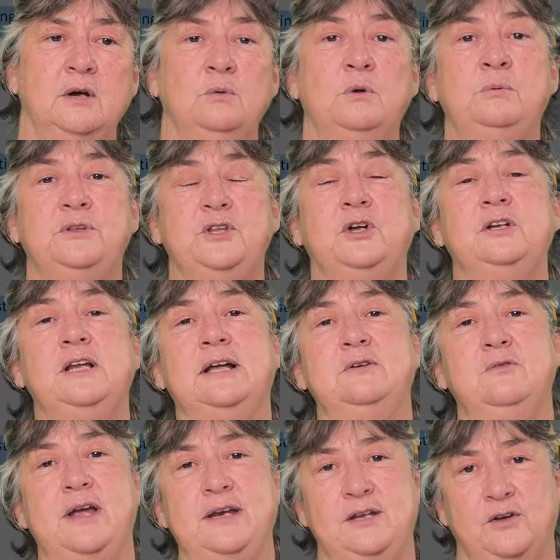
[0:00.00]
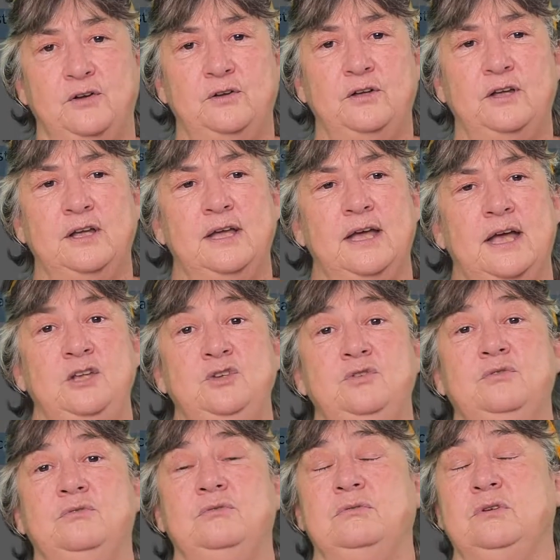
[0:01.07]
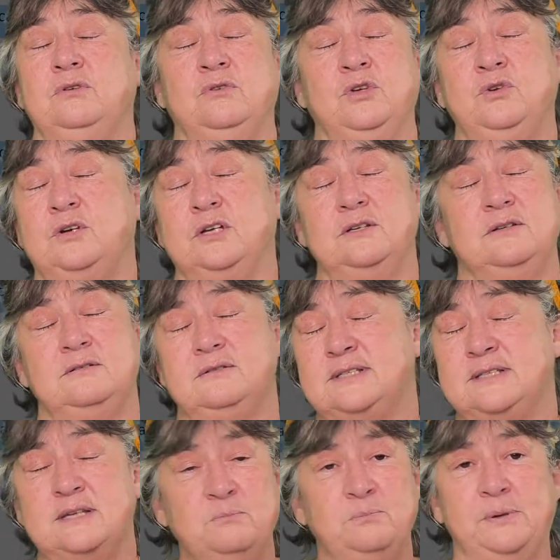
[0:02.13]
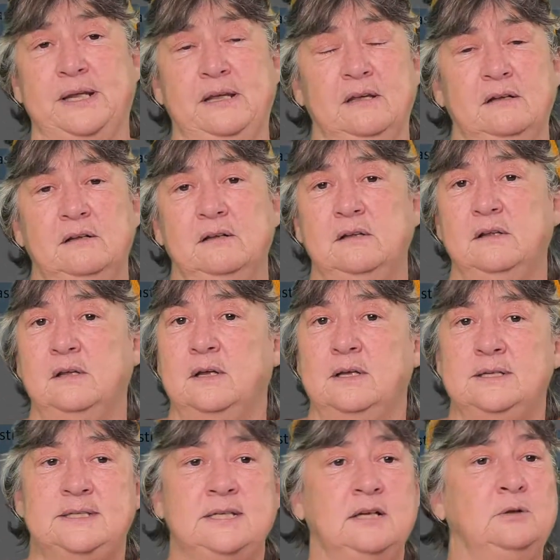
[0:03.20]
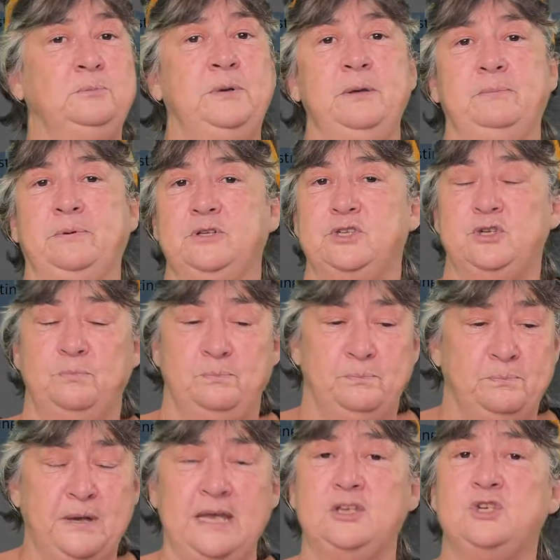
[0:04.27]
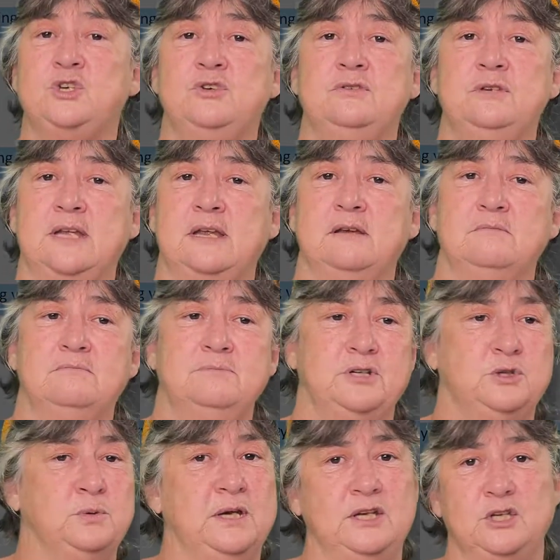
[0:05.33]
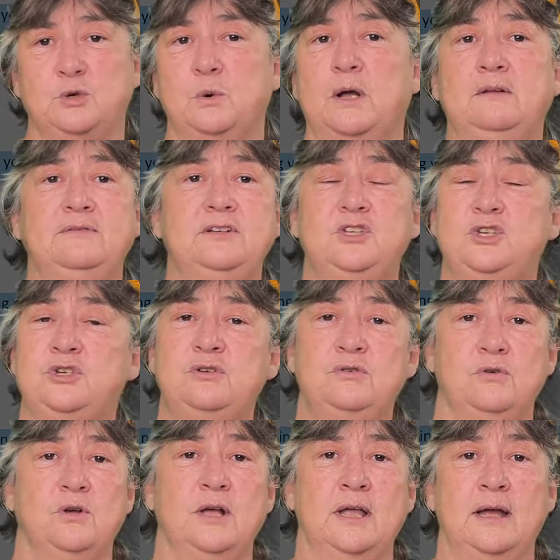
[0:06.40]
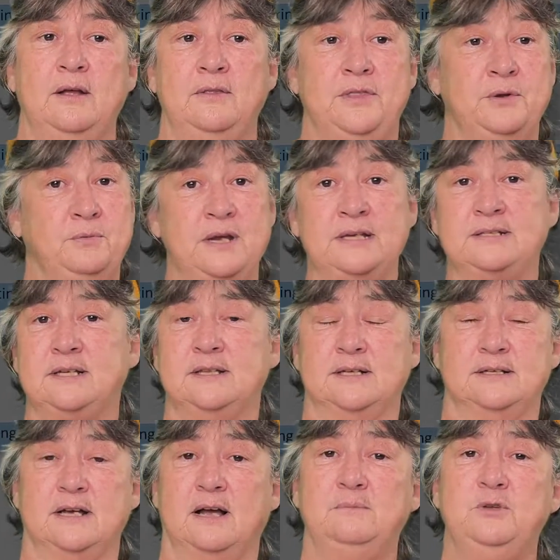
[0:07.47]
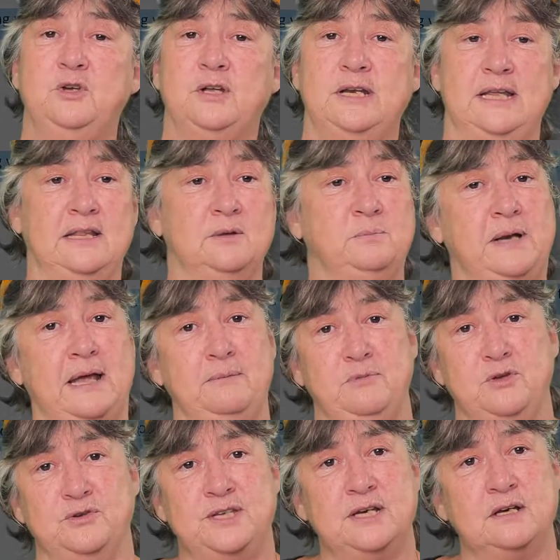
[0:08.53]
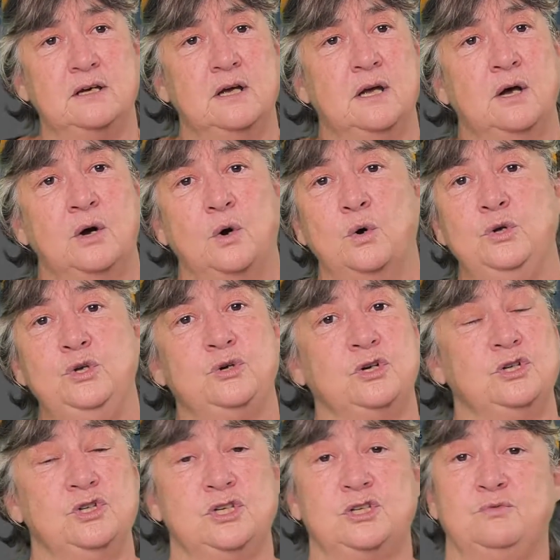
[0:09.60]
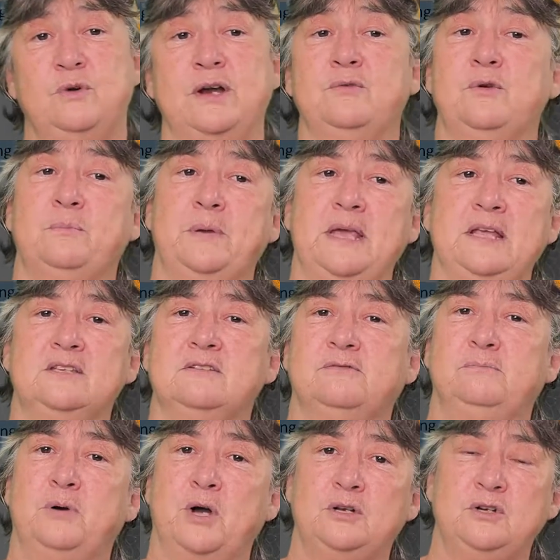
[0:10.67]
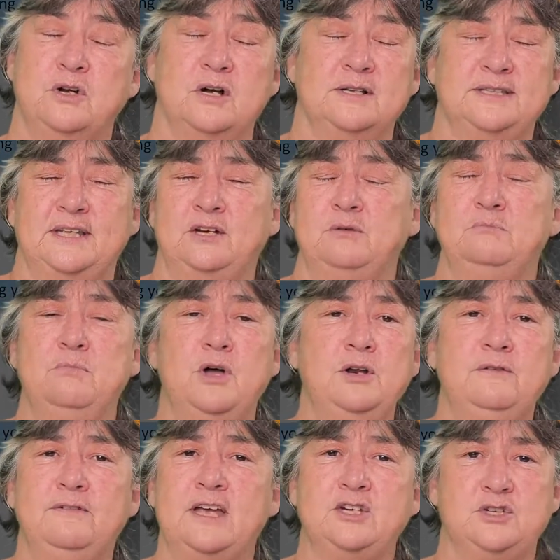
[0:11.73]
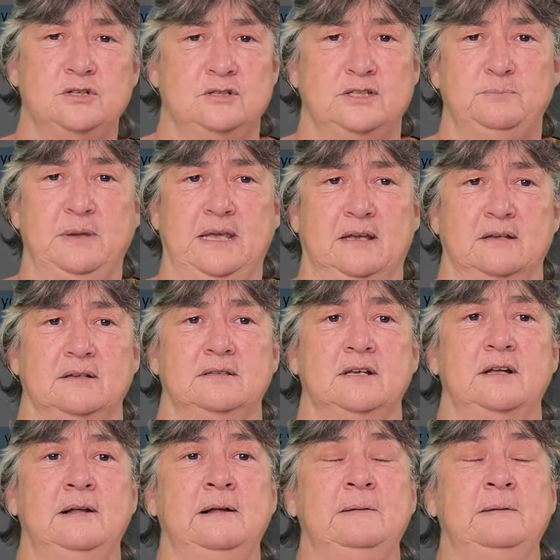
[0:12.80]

Well, with online radio, and you can simply tell people to be tuned in between 12 and 2. The rest of the time, you can either play music or you can just run repeats of podcasts that are motivational speakers.